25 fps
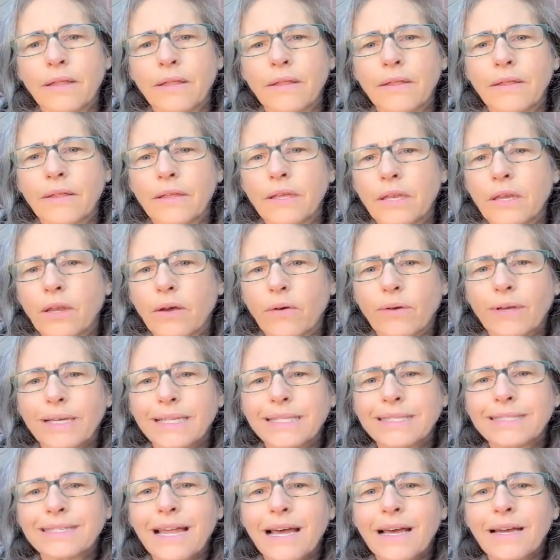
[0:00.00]
You know,
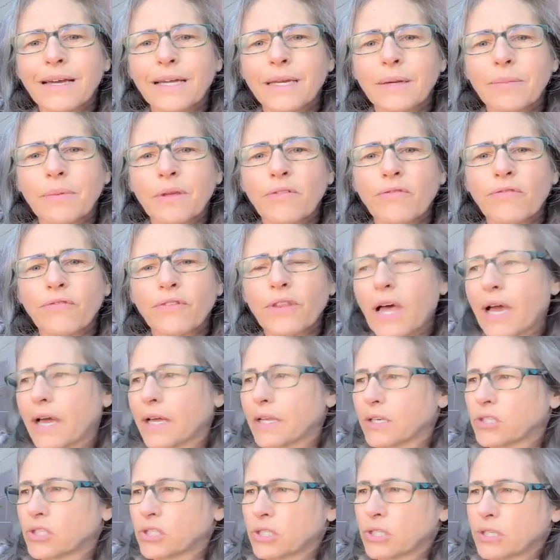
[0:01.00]
it's not going to be
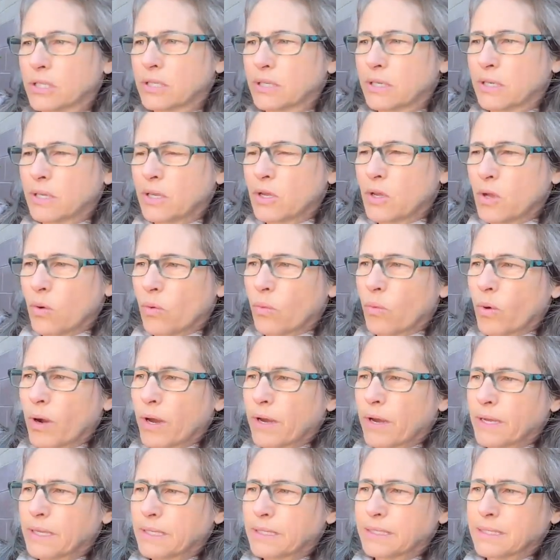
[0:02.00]
flush.
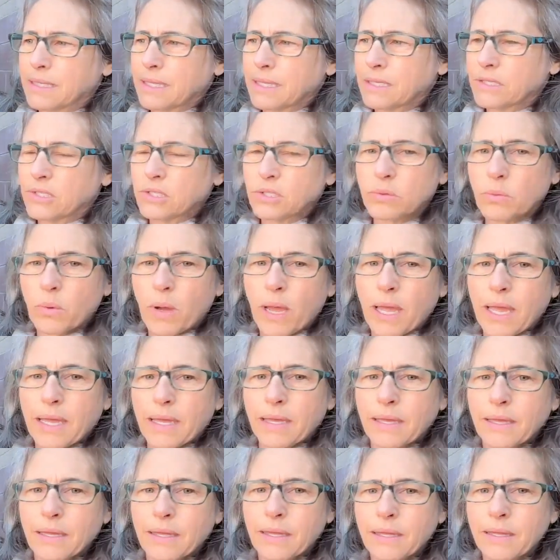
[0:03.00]
Whereas this
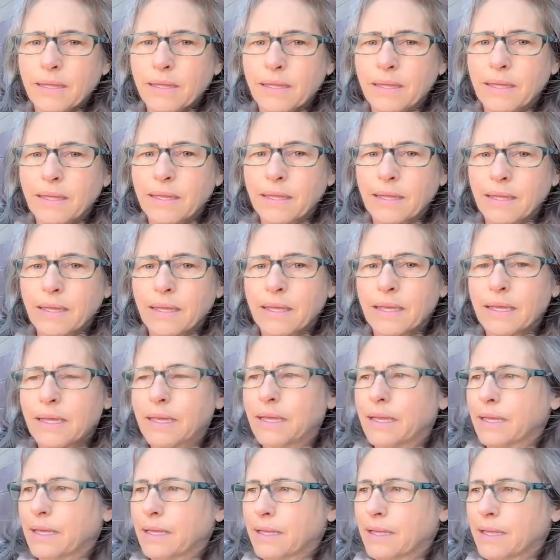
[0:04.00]
way,
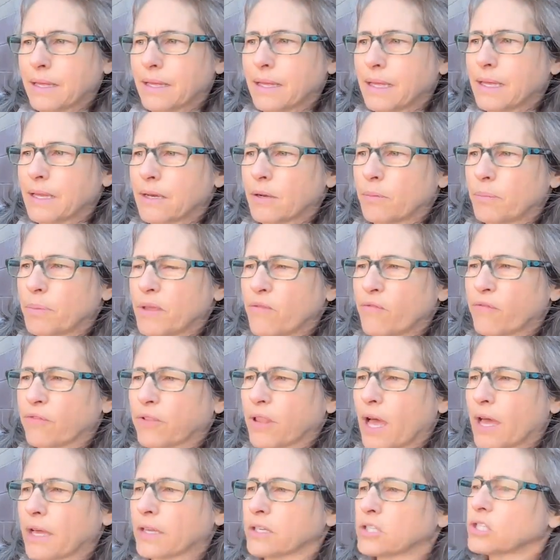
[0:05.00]
it'll be
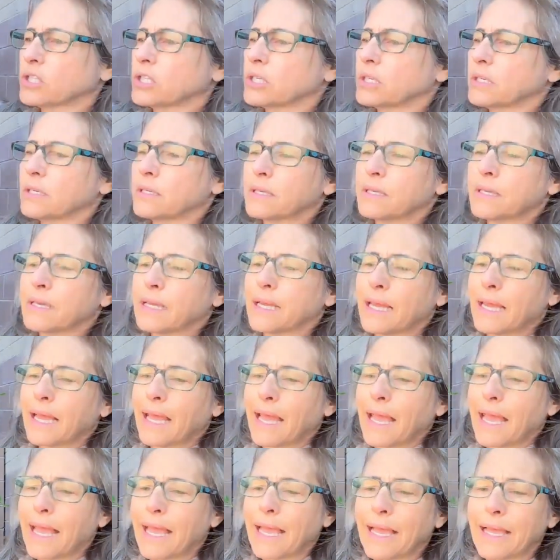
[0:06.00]
flush.
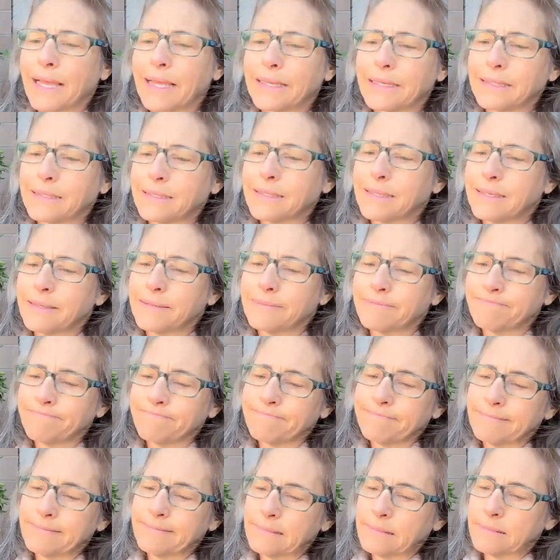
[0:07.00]
And
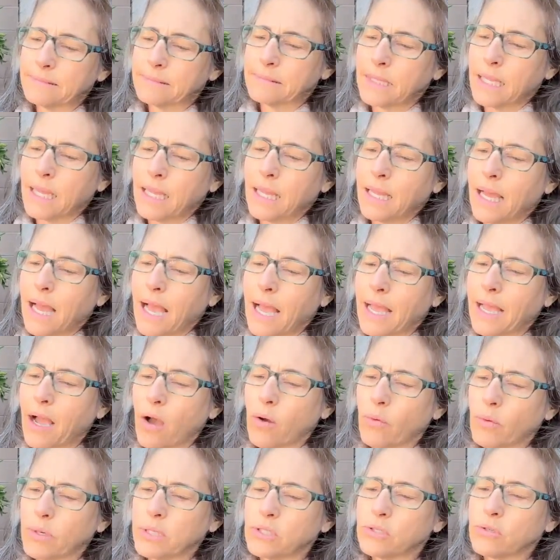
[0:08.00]
I
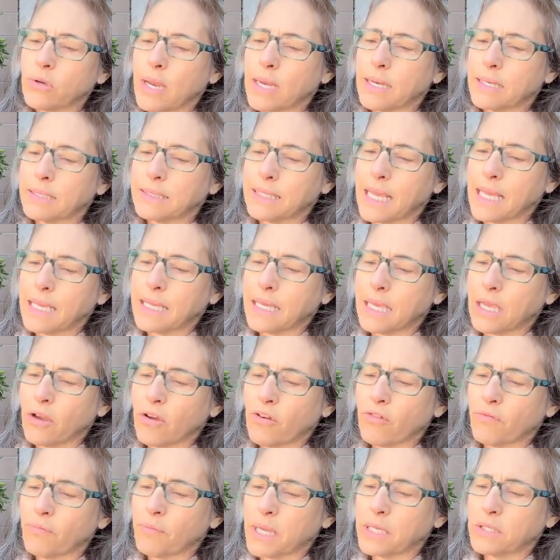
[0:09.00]
always try to take care of
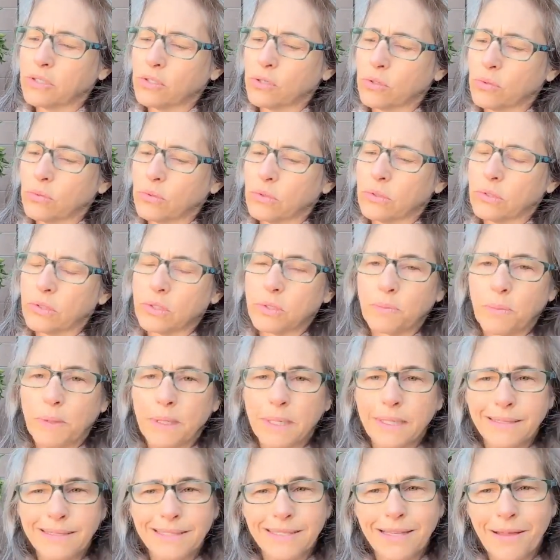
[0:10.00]
my tools,
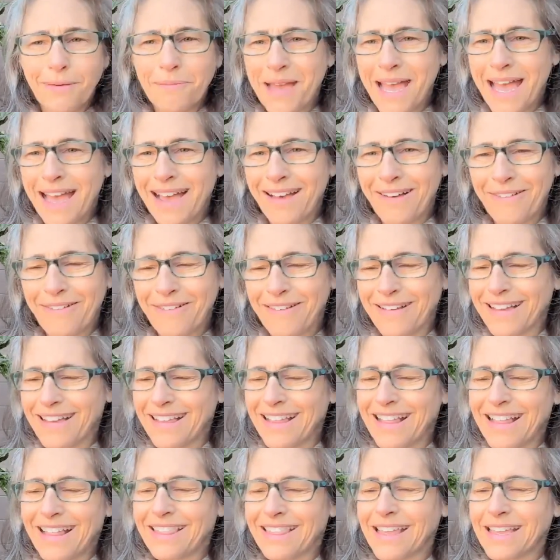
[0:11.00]
but somehow
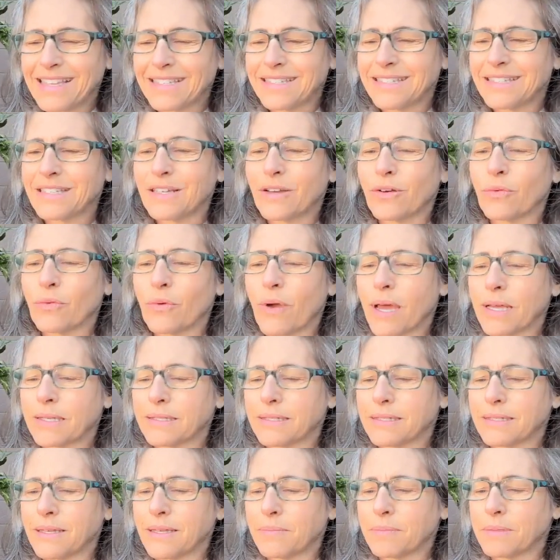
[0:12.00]
they still rust
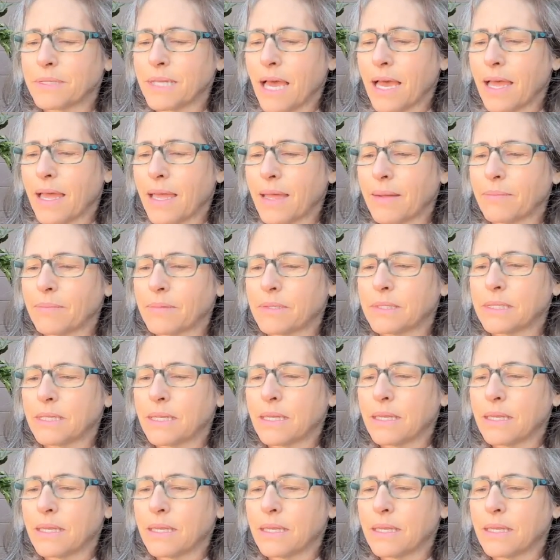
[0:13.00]
sometimes.